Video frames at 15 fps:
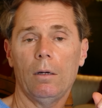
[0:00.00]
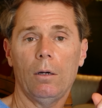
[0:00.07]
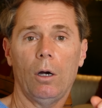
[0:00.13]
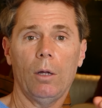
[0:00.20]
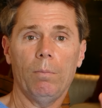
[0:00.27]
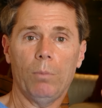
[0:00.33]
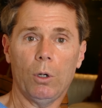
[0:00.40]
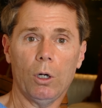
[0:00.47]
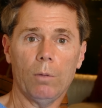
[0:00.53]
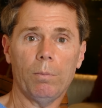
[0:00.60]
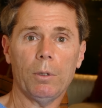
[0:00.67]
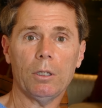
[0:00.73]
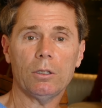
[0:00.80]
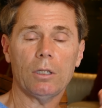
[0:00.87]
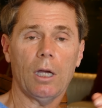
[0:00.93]
on
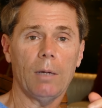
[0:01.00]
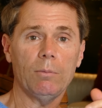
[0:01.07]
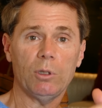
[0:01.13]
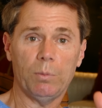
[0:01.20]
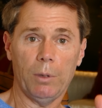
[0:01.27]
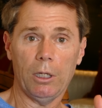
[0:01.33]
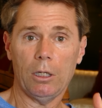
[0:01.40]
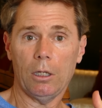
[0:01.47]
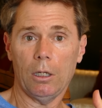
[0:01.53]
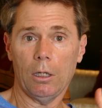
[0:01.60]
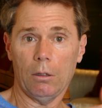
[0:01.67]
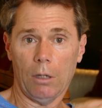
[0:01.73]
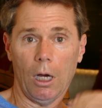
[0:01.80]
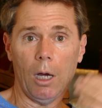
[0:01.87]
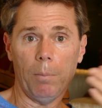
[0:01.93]
purpose, I'm
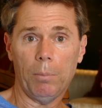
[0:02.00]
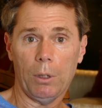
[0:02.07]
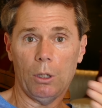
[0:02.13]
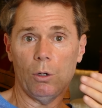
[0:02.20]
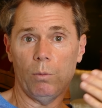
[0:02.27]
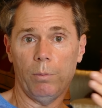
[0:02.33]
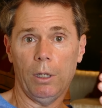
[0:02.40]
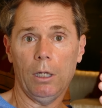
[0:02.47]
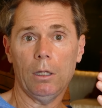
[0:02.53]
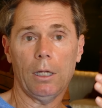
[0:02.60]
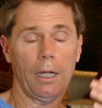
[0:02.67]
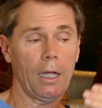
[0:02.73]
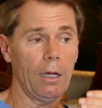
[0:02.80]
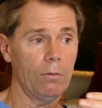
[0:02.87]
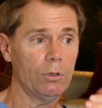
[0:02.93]
speaking up a little bit,
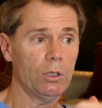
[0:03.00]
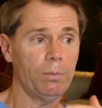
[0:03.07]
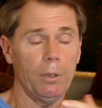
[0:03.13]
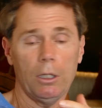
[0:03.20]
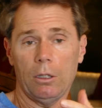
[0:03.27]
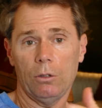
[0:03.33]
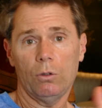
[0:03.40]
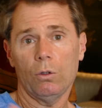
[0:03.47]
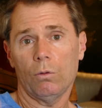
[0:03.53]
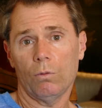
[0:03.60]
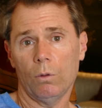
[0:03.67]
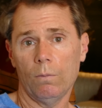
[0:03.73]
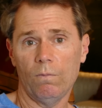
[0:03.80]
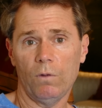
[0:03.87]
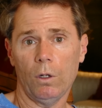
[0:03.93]
like I was speaking to a
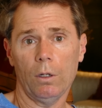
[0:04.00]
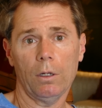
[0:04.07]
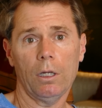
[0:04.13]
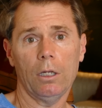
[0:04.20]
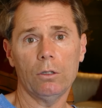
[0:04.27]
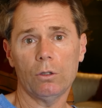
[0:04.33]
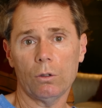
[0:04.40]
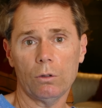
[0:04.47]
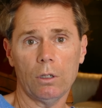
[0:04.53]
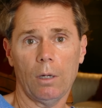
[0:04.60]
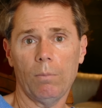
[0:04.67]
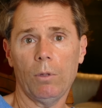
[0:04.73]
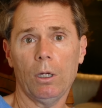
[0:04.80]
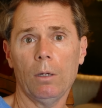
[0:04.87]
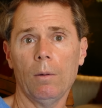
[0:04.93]
room full of kids or
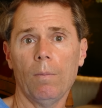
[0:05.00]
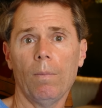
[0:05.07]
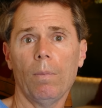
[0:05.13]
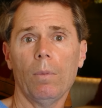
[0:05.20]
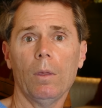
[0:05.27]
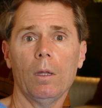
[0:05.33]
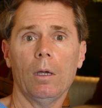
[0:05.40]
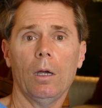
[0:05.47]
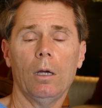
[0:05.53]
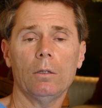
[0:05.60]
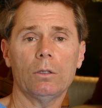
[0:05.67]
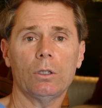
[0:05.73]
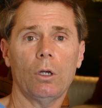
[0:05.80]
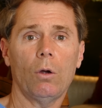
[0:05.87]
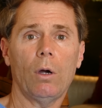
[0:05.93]
something.
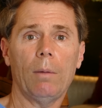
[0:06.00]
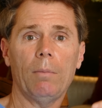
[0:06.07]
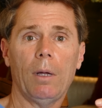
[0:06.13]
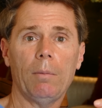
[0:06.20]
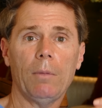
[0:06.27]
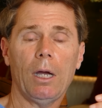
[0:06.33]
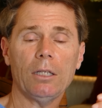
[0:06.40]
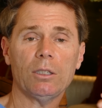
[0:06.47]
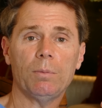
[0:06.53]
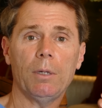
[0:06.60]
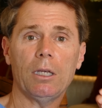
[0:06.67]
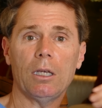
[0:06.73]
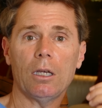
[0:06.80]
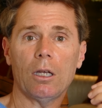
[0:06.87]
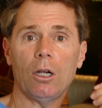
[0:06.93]
So I'm, I'm not
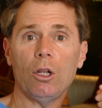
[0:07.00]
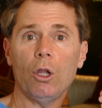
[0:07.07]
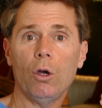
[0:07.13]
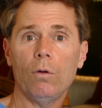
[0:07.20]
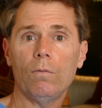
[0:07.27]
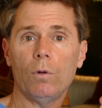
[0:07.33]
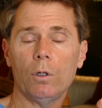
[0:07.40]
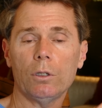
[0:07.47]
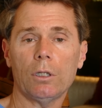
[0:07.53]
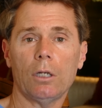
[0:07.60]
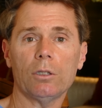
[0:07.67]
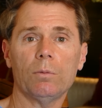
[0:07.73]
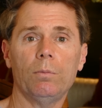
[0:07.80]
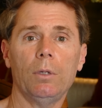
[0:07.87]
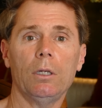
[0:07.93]
speaking in a low voice.
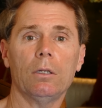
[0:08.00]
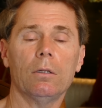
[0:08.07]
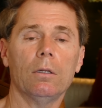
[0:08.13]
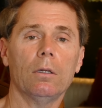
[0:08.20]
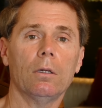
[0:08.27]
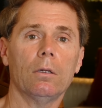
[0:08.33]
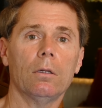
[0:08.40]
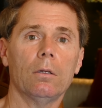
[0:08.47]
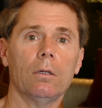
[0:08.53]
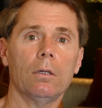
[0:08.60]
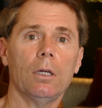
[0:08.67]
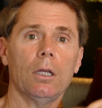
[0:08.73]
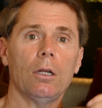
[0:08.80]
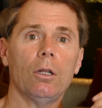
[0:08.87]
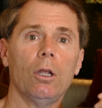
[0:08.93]
I'll speak
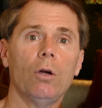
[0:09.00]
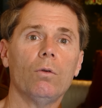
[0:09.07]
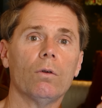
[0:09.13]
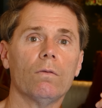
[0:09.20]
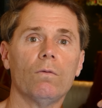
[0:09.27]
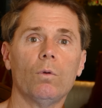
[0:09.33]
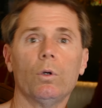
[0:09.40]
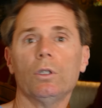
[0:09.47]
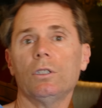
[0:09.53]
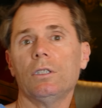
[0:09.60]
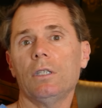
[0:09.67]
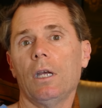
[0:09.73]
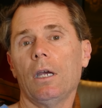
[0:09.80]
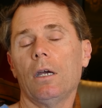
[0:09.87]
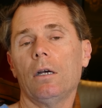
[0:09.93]
in a lower voice
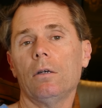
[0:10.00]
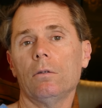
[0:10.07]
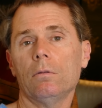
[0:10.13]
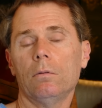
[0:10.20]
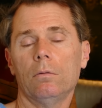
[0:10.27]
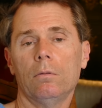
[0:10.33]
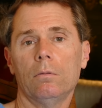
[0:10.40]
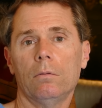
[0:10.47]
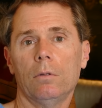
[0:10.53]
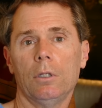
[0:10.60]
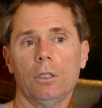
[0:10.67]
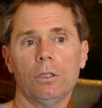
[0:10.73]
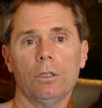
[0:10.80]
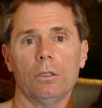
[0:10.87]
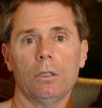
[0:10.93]
now.
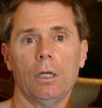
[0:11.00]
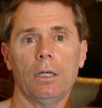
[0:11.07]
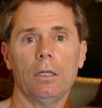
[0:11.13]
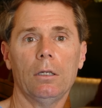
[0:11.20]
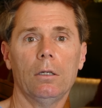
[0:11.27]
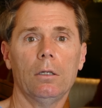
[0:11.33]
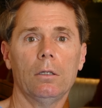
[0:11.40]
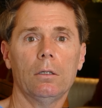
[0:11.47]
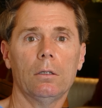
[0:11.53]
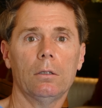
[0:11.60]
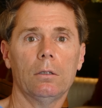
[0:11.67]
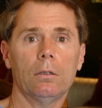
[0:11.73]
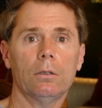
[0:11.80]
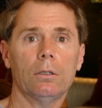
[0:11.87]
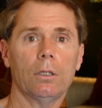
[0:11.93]
This is a
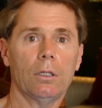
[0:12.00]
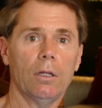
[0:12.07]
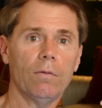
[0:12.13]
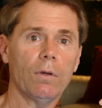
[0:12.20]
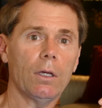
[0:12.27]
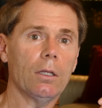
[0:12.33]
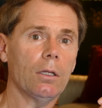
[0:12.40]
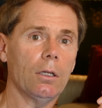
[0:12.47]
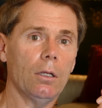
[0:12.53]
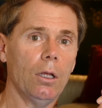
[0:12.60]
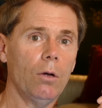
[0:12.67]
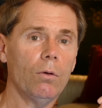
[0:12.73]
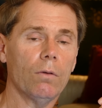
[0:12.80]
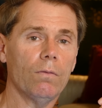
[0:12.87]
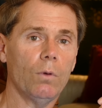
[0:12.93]
significantly
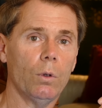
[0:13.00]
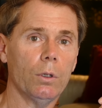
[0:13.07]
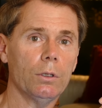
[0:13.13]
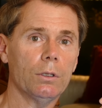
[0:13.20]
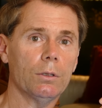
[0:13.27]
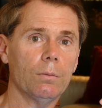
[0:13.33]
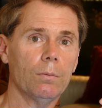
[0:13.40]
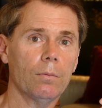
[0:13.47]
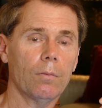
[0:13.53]
lower voice.